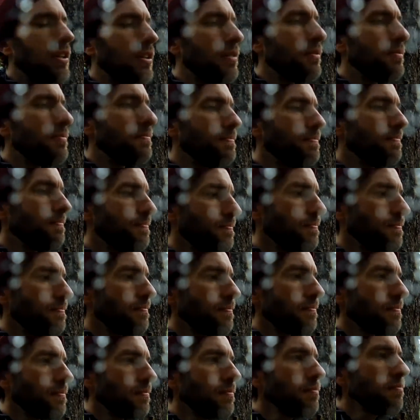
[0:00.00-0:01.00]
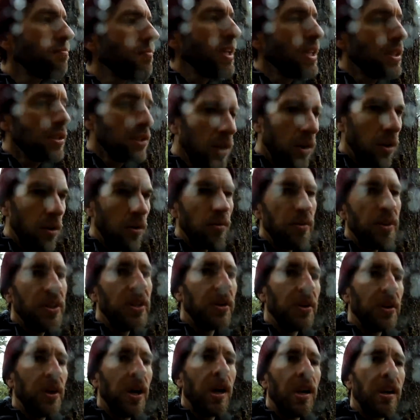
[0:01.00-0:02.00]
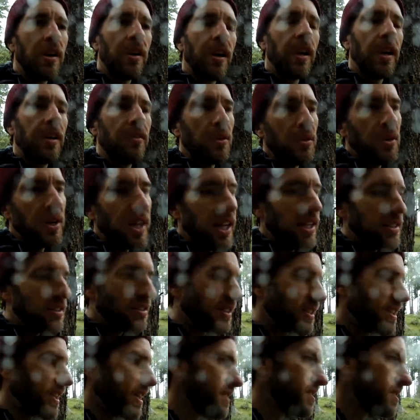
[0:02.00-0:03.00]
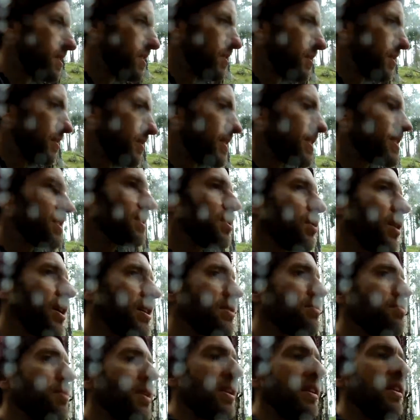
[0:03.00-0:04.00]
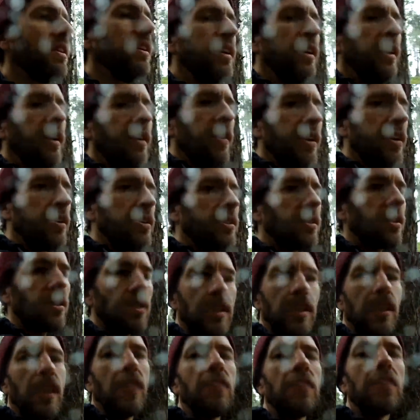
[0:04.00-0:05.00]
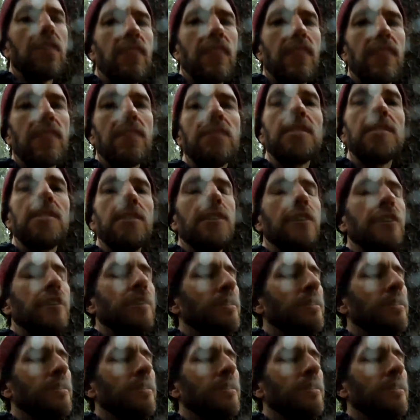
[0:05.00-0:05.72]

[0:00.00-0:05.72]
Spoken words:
So not everyone has the chance to do a Vision Quest, but there are certainly other things.